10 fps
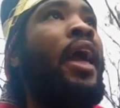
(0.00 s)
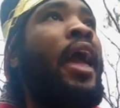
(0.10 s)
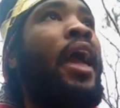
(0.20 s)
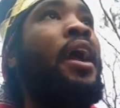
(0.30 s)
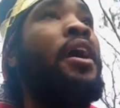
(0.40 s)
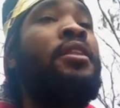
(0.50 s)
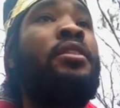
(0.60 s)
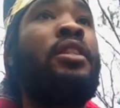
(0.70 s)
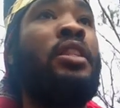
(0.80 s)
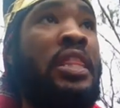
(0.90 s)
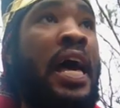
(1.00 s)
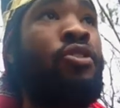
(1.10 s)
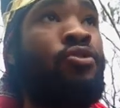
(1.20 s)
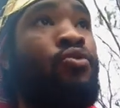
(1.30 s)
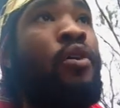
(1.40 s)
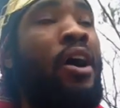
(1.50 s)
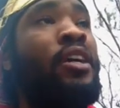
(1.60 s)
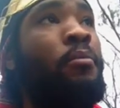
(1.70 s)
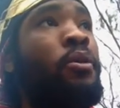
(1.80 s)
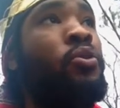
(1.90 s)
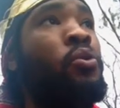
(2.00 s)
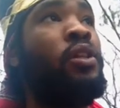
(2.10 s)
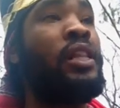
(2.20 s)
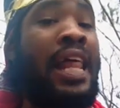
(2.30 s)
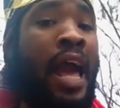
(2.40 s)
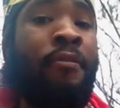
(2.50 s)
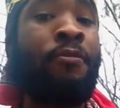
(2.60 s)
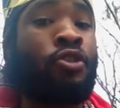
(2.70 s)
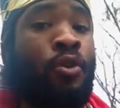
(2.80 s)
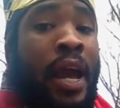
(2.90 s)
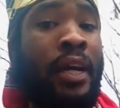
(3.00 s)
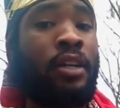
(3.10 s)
and that true alchemical life track